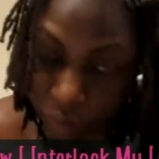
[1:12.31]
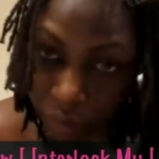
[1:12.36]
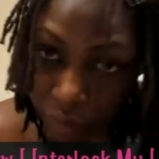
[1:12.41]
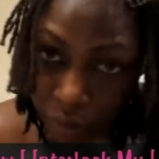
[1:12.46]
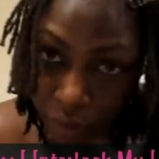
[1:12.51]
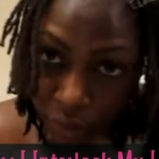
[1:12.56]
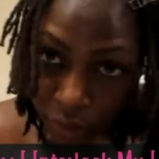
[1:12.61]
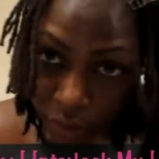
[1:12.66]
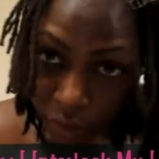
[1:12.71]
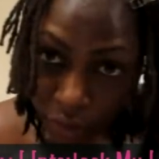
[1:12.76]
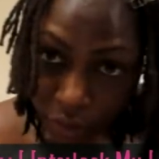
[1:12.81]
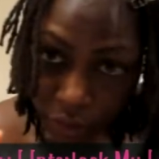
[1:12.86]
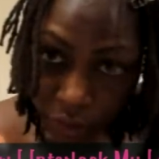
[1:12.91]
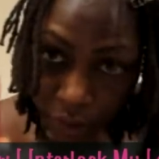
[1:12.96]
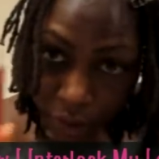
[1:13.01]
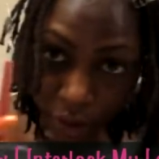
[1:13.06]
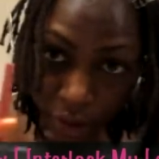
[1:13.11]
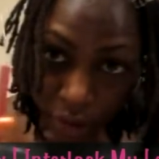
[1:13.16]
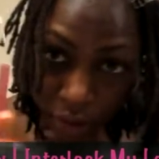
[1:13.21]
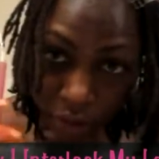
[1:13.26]
and show you
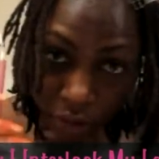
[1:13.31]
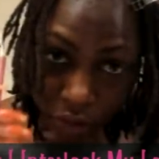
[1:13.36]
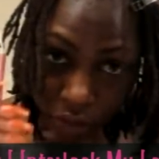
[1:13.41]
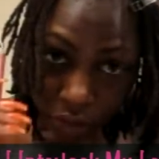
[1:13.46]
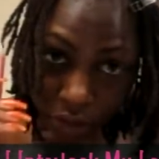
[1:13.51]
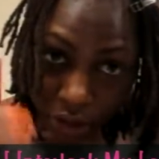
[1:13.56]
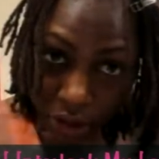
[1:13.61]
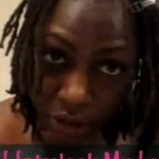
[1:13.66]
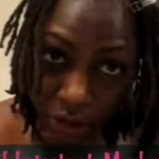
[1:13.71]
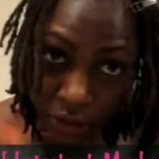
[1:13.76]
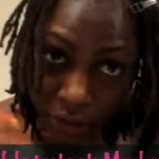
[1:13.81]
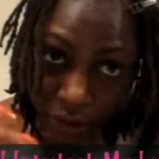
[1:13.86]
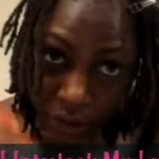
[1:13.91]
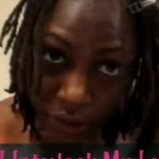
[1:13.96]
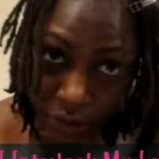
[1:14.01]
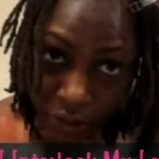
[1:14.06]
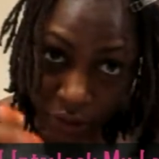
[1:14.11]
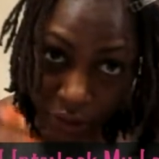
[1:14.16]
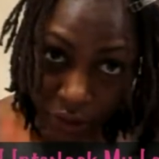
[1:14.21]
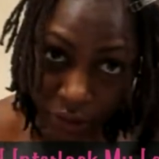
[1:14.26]
how easy,
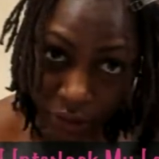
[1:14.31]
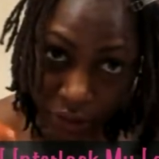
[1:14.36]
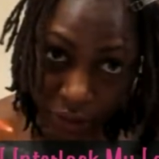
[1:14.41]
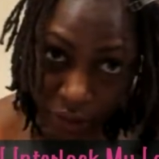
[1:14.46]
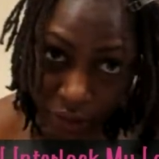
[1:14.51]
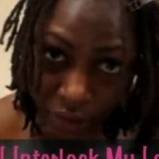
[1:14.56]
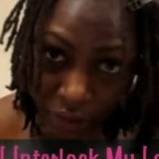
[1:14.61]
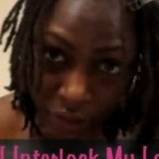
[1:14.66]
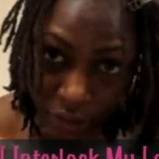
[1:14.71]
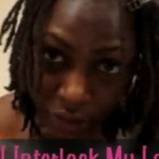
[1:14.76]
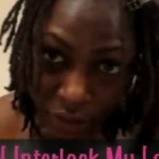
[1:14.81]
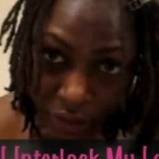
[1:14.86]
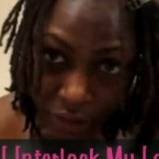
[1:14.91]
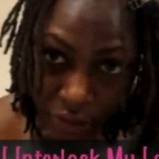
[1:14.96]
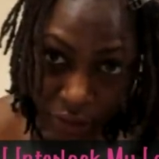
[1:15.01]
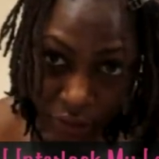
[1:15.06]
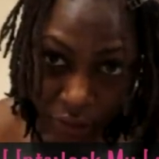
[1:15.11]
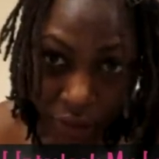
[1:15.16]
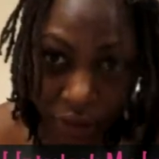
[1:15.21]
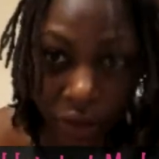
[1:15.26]
easy, easy, easy,
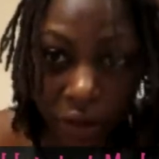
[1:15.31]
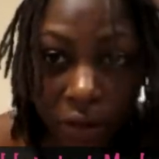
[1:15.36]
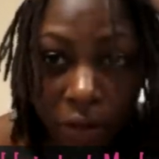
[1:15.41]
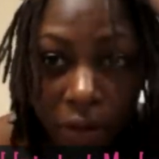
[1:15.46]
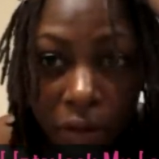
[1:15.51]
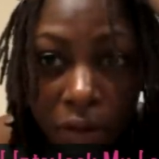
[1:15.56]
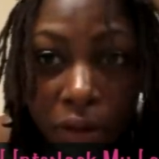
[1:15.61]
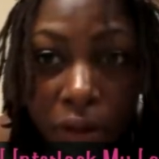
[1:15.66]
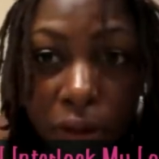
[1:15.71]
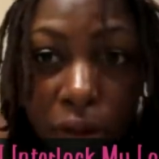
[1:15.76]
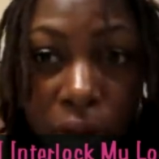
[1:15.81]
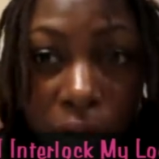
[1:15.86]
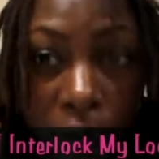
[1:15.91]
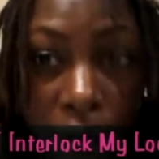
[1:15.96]
easy this